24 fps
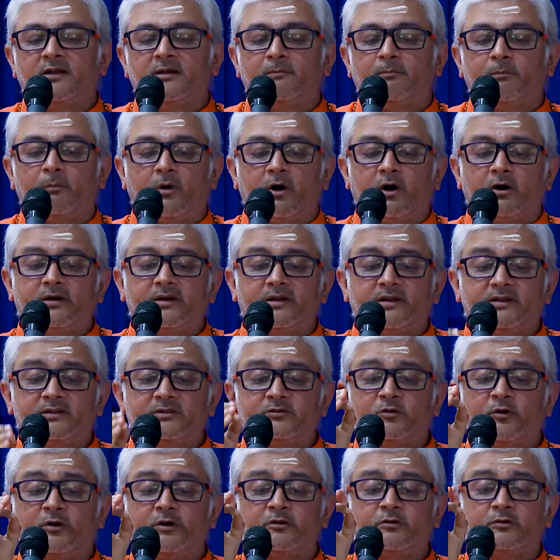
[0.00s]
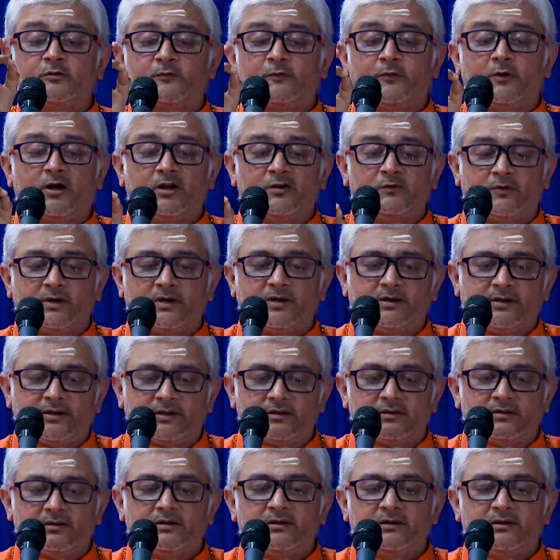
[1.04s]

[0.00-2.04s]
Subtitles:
Body is going to fall one day.